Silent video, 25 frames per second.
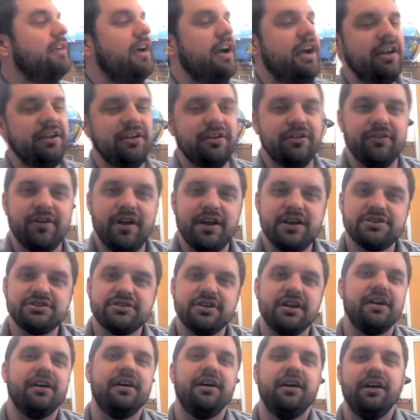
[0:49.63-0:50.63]
Right,
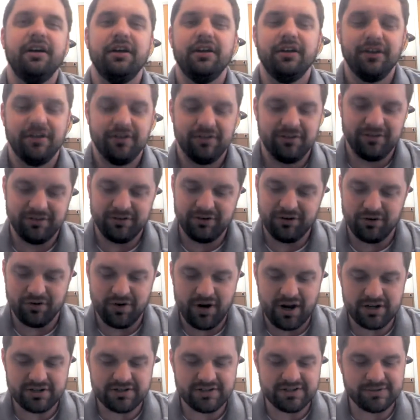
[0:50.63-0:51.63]
Eurasia. So
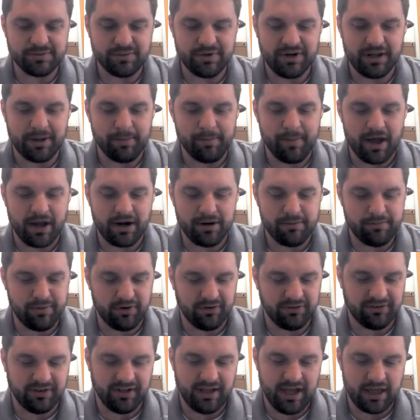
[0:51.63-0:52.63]
Eurasia is when you combine them
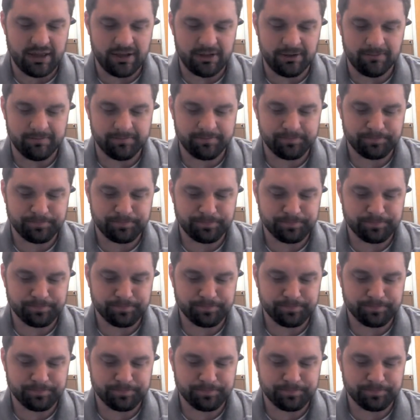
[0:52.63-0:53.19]
both together.